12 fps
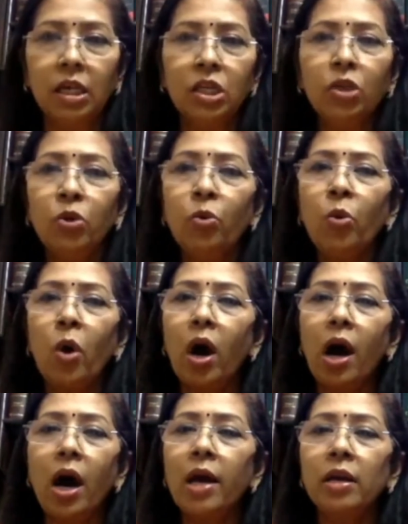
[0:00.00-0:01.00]
you
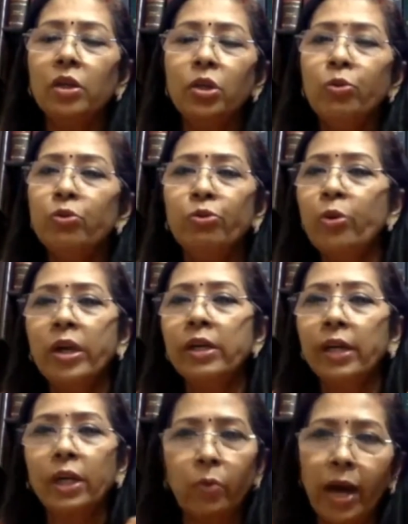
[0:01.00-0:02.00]
do
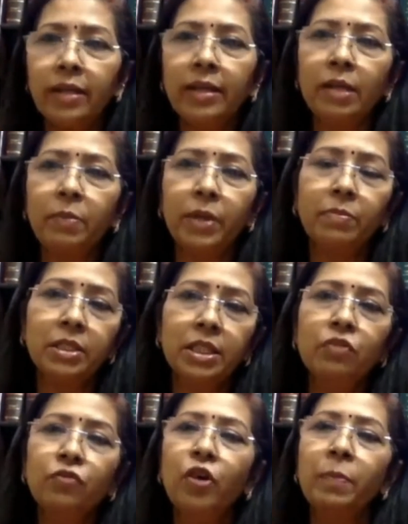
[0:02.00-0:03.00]
not require that
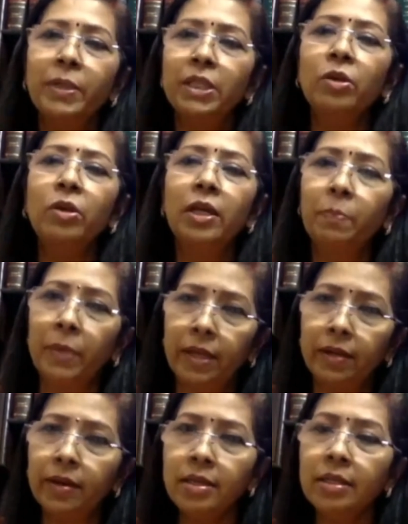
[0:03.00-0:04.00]
premises for a particular
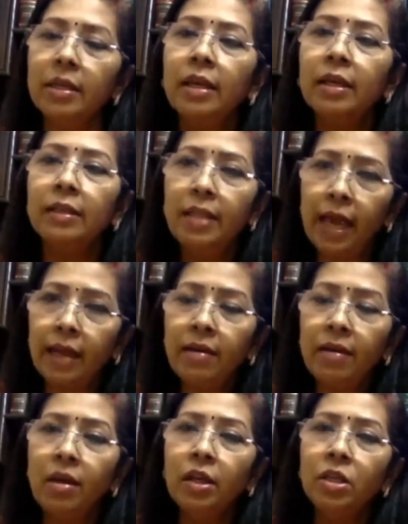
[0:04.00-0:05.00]
period, then
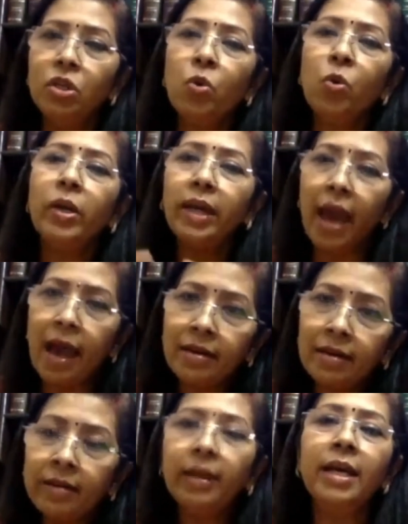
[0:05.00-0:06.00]
you can
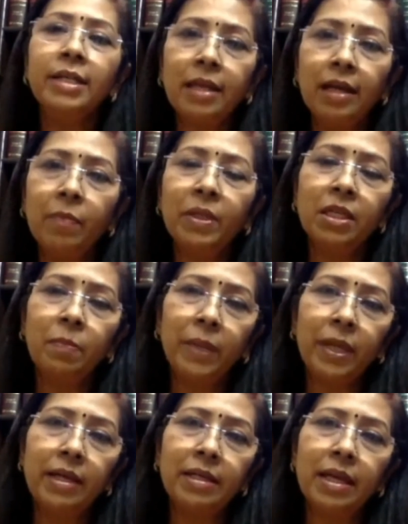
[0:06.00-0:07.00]
create a limited
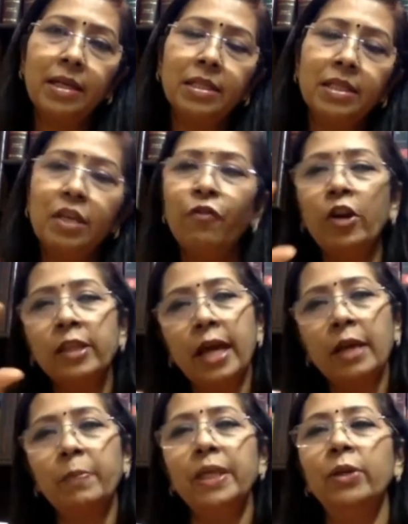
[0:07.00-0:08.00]
period tenancy for
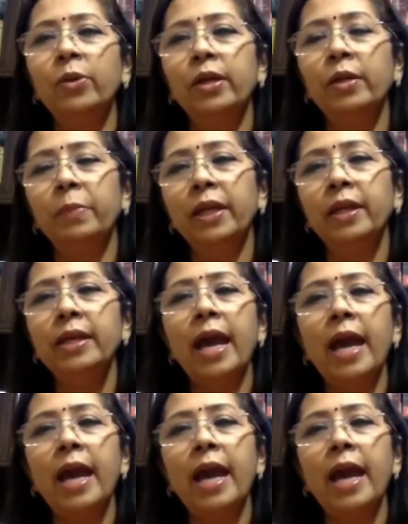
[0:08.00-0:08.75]
that particular period.